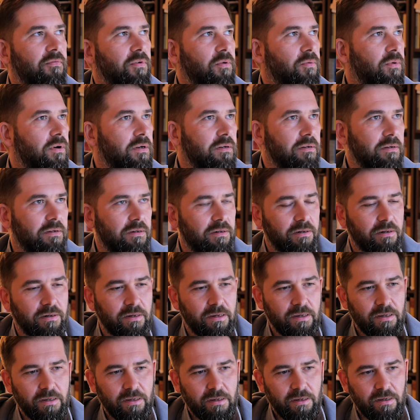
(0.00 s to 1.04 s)

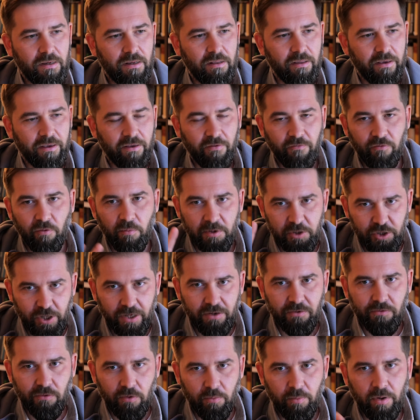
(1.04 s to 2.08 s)
everyone, like from a
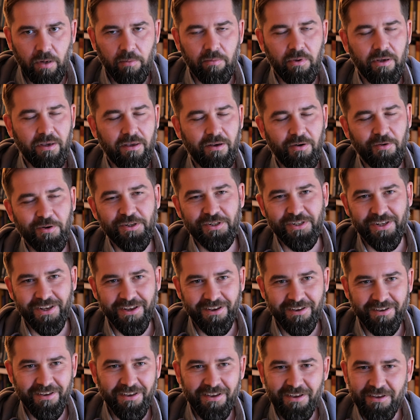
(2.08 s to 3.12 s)
general public, I would
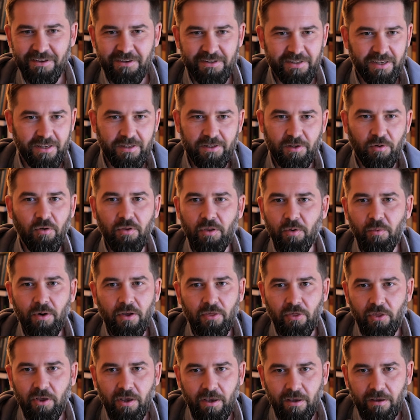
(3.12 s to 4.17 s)
say, says only
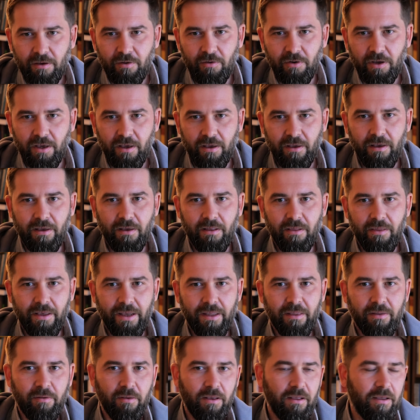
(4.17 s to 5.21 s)
one thing. Okay,
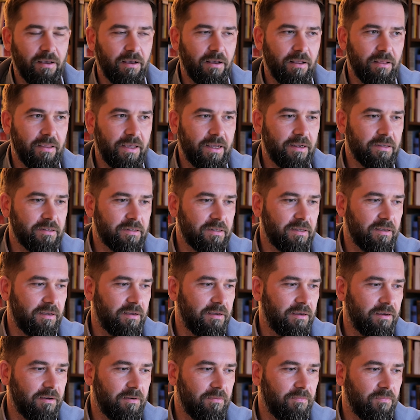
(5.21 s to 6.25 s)
let us
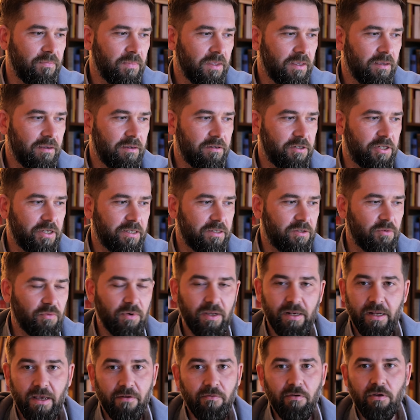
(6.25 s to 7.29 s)
just
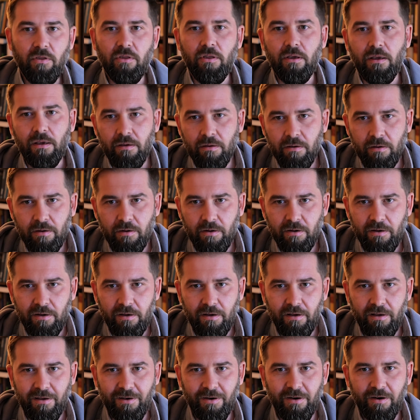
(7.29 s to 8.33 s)
read everything
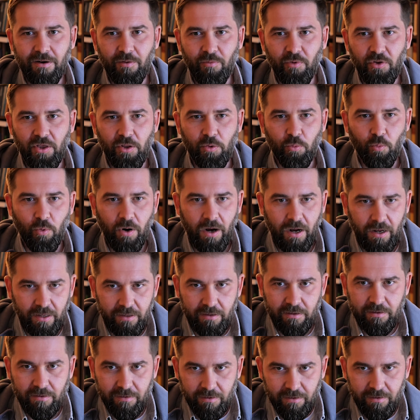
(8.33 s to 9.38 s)
within
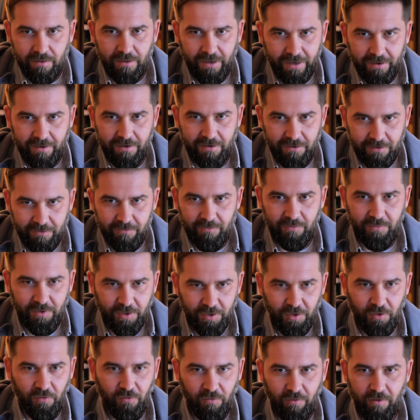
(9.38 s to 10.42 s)
one, like
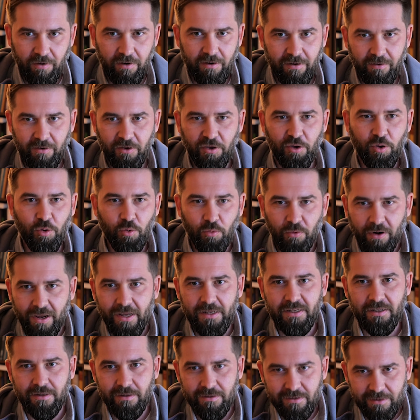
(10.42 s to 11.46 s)

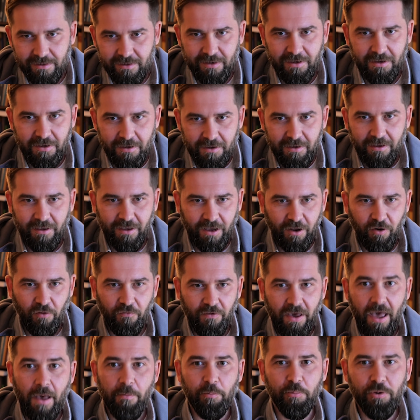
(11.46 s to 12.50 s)
curated kind
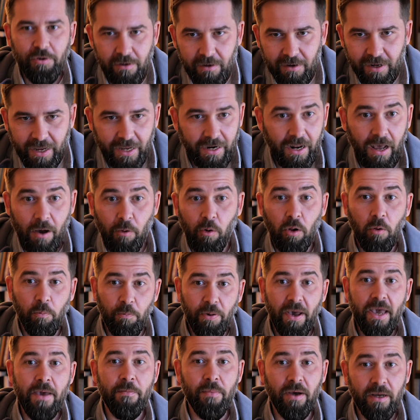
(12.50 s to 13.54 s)
of app, and I
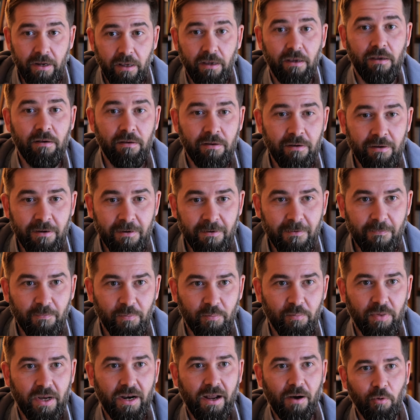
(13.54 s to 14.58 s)
will pay money,
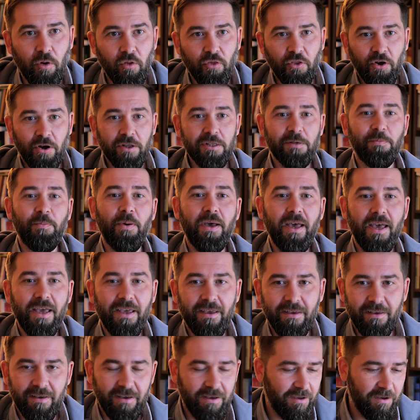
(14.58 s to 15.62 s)
but I will not
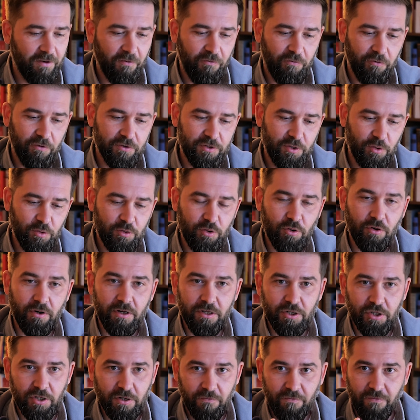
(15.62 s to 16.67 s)
pay for
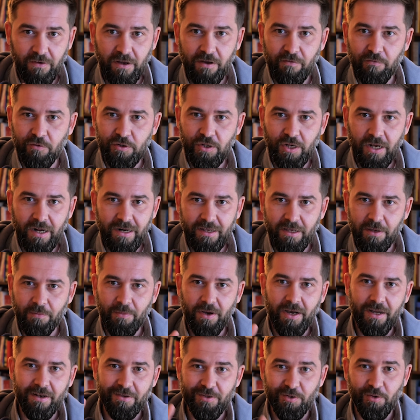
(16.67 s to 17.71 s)
Süddeutsche, Frankfurter
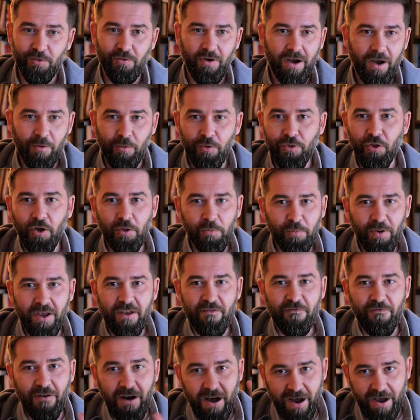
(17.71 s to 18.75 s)
Allgemeine. So I will not
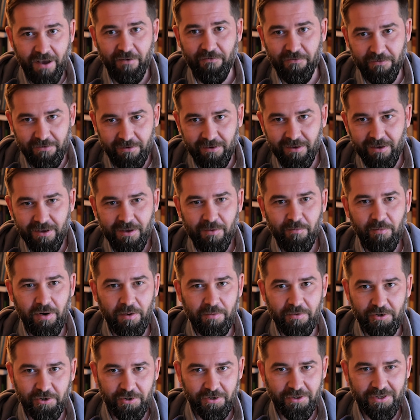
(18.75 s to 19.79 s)
pay 5
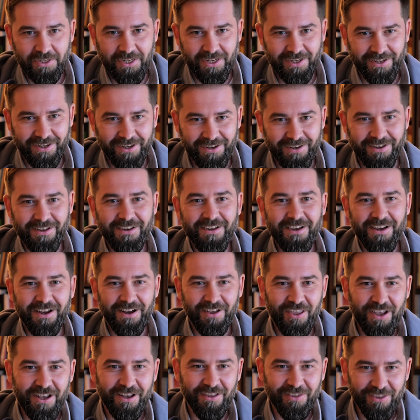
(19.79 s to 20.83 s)
publishers
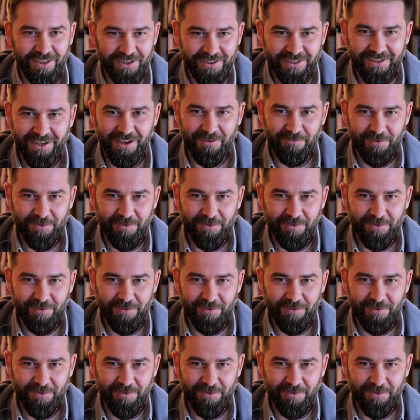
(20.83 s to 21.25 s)
at the